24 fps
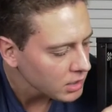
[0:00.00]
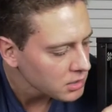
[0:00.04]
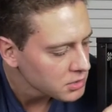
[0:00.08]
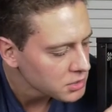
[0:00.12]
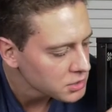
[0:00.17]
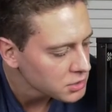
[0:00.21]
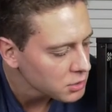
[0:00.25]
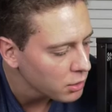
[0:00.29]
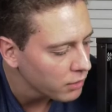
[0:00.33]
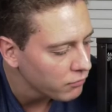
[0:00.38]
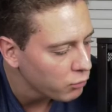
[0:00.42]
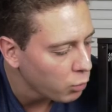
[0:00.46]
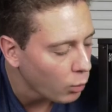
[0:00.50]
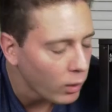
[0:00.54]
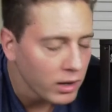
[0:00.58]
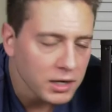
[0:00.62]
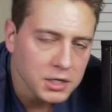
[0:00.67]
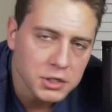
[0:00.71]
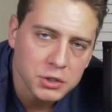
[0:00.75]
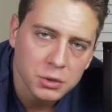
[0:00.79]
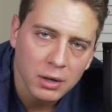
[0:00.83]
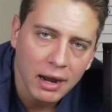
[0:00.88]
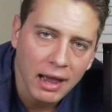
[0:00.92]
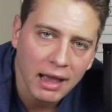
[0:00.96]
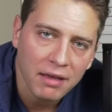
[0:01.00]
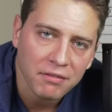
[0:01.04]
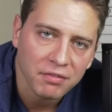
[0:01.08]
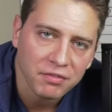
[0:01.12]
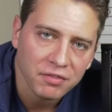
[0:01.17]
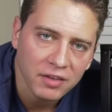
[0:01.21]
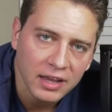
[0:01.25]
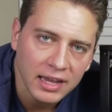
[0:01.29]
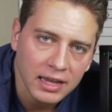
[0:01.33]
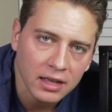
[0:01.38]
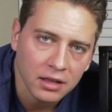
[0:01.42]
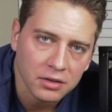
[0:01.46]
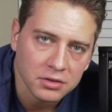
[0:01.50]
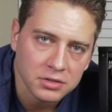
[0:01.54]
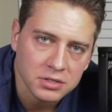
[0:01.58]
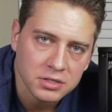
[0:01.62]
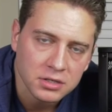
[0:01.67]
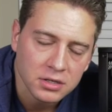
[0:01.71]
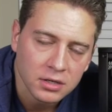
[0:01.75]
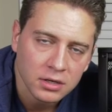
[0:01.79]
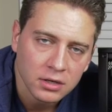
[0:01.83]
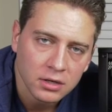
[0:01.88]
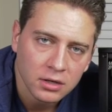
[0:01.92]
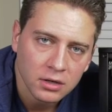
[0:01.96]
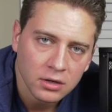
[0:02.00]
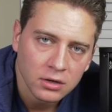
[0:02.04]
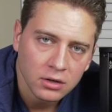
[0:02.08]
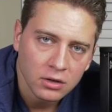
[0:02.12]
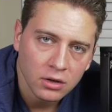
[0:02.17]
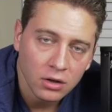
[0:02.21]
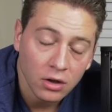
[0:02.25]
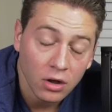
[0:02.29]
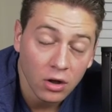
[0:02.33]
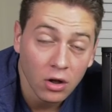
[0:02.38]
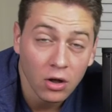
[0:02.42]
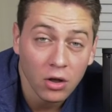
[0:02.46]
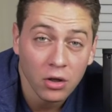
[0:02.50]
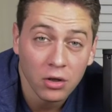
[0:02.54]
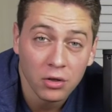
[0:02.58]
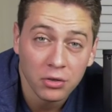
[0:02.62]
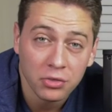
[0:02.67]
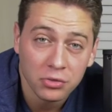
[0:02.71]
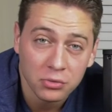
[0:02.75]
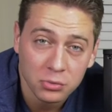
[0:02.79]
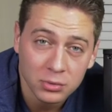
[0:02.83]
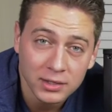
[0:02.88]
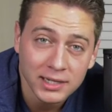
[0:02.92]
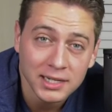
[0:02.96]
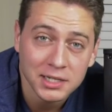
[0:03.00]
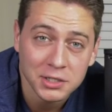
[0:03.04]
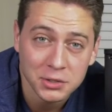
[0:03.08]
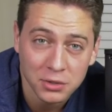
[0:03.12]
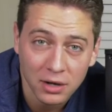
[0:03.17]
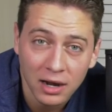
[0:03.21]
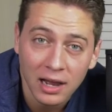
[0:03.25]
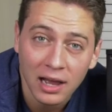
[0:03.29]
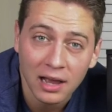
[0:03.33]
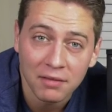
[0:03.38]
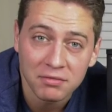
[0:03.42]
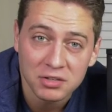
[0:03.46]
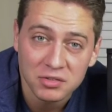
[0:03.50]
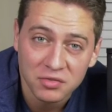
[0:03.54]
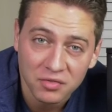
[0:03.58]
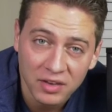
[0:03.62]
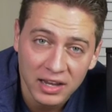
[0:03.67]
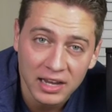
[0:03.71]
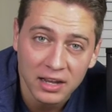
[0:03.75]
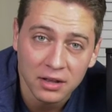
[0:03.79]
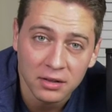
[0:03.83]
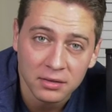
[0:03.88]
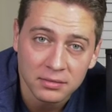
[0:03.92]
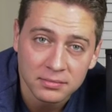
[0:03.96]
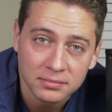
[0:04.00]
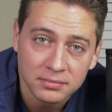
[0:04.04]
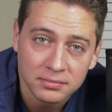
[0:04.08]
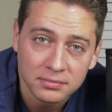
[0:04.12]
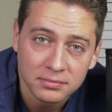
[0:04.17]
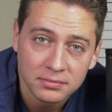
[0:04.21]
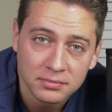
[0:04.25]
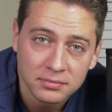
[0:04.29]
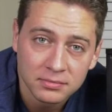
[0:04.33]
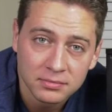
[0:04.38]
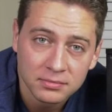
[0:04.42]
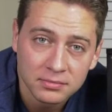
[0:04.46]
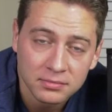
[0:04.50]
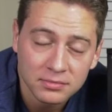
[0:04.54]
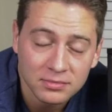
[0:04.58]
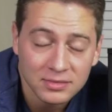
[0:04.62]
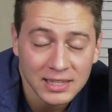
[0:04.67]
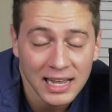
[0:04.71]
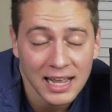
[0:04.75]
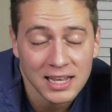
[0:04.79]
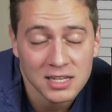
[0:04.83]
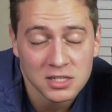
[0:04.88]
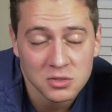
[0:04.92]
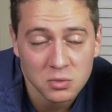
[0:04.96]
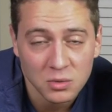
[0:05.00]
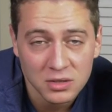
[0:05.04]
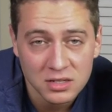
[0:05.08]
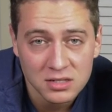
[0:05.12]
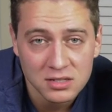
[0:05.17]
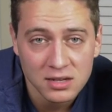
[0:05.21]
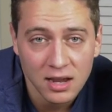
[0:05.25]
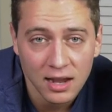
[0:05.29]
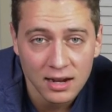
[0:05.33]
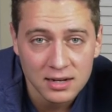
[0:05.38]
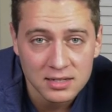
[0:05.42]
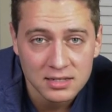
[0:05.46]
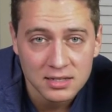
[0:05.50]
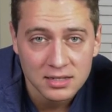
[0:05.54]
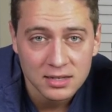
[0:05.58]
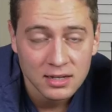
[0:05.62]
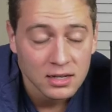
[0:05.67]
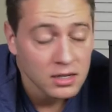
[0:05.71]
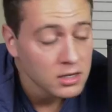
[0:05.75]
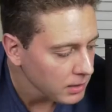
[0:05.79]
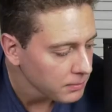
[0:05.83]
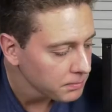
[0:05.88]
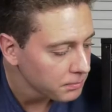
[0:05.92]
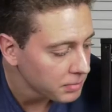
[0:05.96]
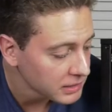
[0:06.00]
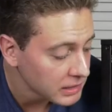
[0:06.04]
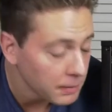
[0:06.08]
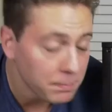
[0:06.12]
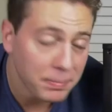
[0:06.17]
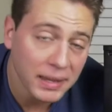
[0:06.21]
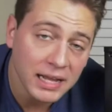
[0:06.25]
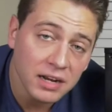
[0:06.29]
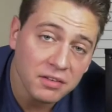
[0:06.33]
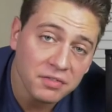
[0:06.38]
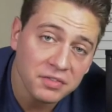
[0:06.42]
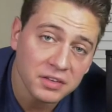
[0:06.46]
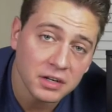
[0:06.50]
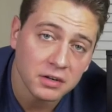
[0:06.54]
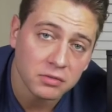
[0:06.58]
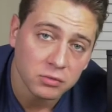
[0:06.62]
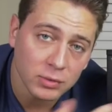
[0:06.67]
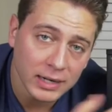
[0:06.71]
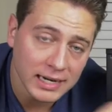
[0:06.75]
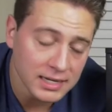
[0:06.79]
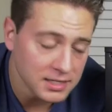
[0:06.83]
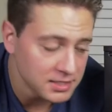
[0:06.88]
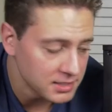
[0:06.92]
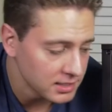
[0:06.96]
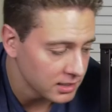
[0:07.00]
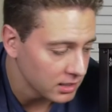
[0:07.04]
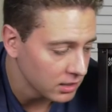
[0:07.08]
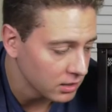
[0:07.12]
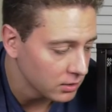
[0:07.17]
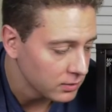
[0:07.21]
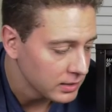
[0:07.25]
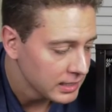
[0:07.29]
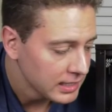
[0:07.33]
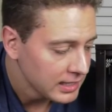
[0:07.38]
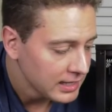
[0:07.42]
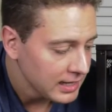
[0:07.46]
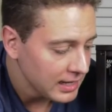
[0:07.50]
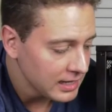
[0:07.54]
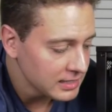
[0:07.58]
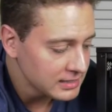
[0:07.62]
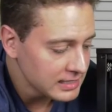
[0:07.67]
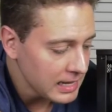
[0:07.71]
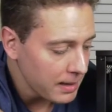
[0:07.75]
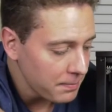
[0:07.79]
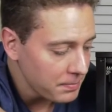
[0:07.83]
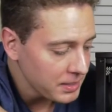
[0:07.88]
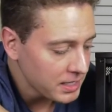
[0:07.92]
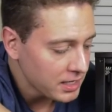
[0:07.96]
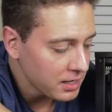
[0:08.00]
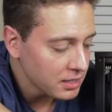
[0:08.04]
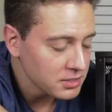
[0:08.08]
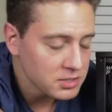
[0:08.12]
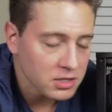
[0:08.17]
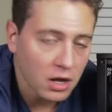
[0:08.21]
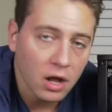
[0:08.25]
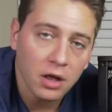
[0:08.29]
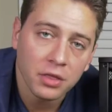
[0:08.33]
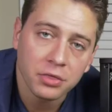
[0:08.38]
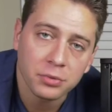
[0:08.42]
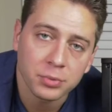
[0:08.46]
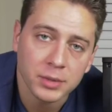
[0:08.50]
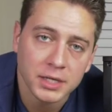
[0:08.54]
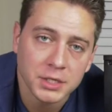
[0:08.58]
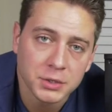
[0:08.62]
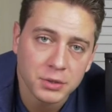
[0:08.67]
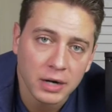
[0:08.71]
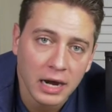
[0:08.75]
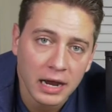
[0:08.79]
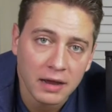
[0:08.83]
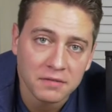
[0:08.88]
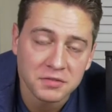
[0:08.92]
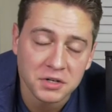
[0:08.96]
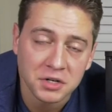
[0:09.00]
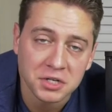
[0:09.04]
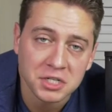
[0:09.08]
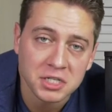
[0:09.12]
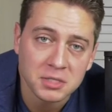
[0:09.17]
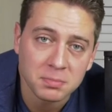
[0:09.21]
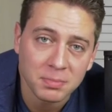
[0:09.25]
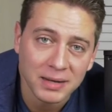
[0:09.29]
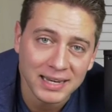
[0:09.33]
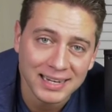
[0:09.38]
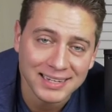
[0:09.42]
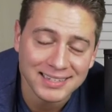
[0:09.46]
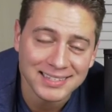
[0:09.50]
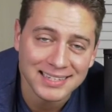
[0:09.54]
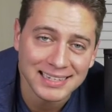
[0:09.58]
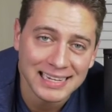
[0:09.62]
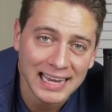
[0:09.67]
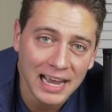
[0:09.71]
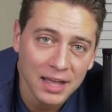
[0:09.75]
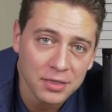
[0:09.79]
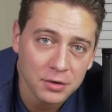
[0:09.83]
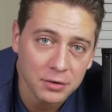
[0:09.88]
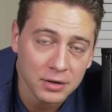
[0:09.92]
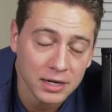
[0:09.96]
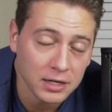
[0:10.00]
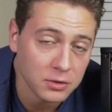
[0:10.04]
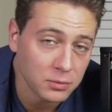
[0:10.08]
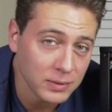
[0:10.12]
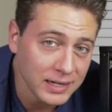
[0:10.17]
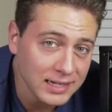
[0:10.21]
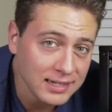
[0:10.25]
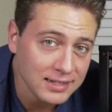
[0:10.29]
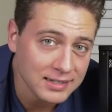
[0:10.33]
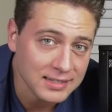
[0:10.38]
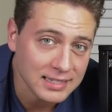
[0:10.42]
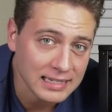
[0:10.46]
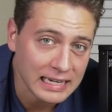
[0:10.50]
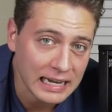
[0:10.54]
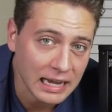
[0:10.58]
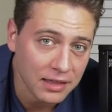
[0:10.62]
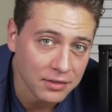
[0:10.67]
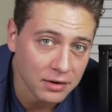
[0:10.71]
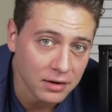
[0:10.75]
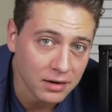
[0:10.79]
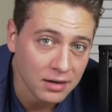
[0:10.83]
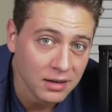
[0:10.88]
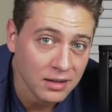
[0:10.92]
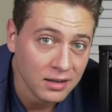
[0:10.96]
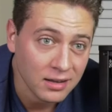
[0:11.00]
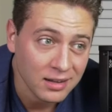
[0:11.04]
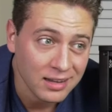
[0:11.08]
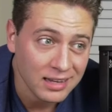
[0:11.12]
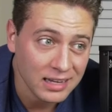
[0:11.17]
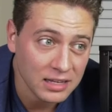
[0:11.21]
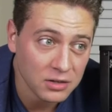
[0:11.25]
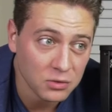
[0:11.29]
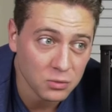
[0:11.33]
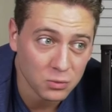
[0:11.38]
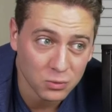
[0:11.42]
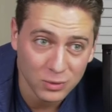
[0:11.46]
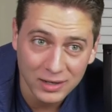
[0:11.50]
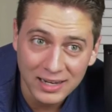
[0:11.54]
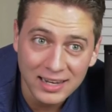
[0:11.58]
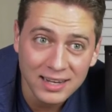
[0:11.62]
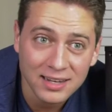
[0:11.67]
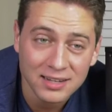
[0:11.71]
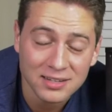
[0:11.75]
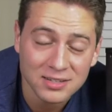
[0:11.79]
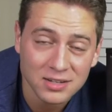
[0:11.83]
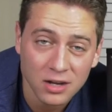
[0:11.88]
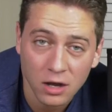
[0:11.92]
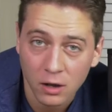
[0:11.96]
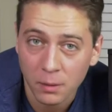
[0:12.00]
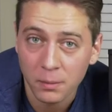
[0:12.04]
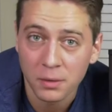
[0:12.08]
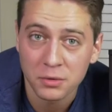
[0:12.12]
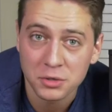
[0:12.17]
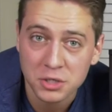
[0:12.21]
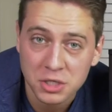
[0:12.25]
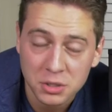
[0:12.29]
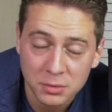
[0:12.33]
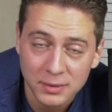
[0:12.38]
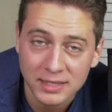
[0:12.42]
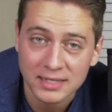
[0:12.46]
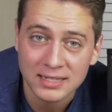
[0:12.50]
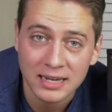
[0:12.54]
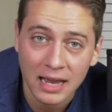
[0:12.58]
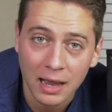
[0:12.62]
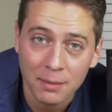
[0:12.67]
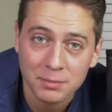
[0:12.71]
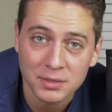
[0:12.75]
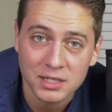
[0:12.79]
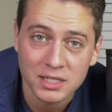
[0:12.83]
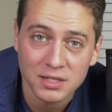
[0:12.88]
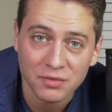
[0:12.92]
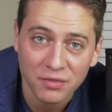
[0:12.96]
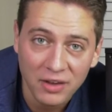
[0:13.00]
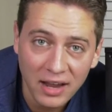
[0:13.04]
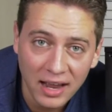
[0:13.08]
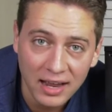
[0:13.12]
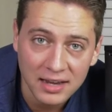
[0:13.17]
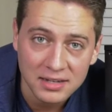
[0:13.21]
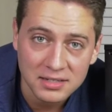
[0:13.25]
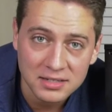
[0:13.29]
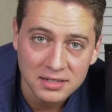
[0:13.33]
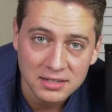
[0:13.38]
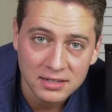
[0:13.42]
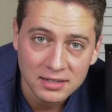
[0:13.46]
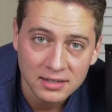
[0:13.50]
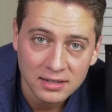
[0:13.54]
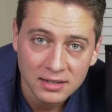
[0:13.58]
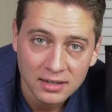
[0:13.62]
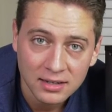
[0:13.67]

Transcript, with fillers: So if one drive fails, all three drives fail. That's what sucks. But the benefit of RAID zero is that because all three drives are spinning together and reading together, it reads almost three times as fast.